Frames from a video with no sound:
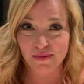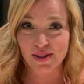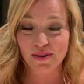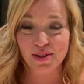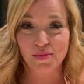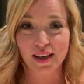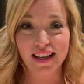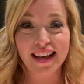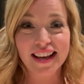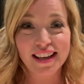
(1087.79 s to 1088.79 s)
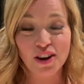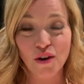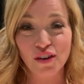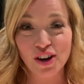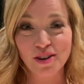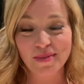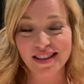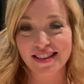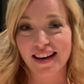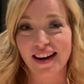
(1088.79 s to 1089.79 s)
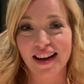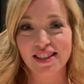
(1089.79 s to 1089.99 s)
He was so sweet. He overheard my son and